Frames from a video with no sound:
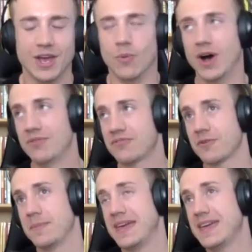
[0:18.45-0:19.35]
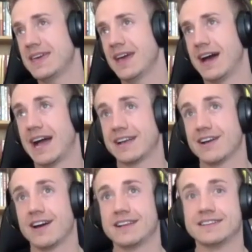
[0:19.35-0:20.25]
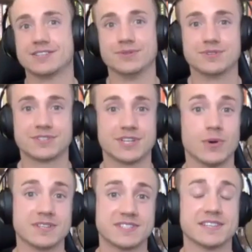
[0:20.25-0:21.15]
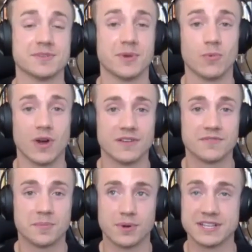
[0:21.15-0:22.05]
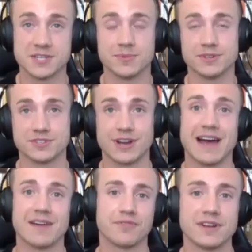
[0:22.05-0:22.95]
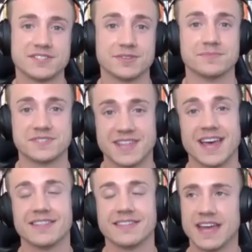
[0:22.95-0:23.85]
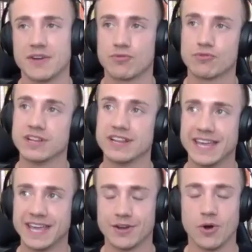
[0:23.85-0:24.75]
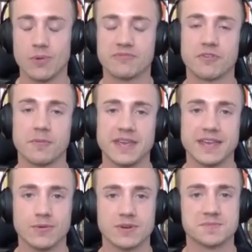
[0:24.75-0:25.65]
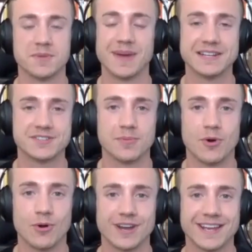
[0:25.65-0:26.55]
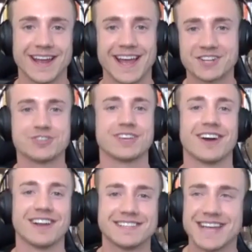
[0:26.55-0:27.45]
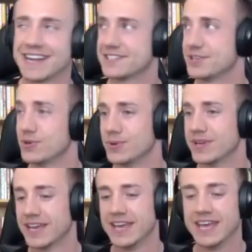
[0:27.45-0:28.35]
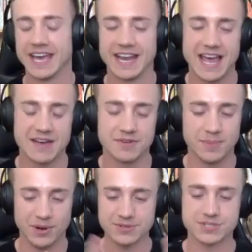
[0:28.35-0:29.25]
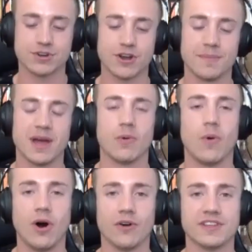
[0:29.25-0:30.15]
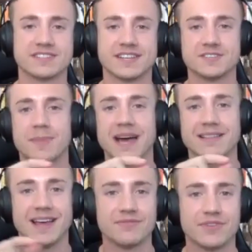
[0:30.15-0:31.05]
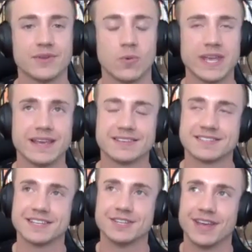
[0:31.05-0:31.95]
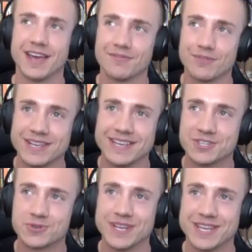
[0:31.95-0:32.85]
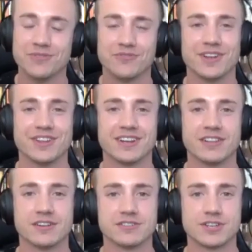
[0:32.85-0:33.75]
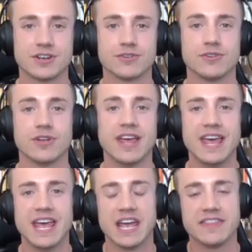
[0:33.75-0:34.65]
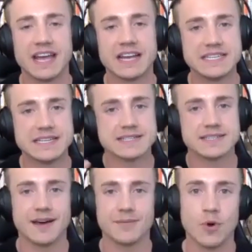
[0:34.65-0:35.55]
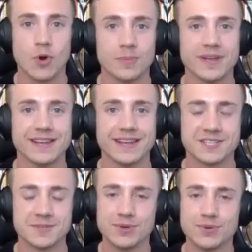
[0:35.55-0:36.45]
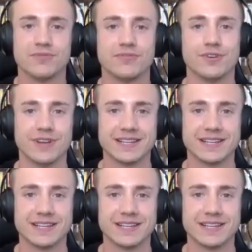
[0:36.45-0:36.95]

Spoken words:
Well, for me, I got into Stoicism, and one of the principles or aphorisms that really hit home for me was Memento Mori, and I actually got it tattooed. And I have a poster on my wall that says "My life in weeks," and each week you fill in a little circle. And the idea is not morbid; it's beautiful.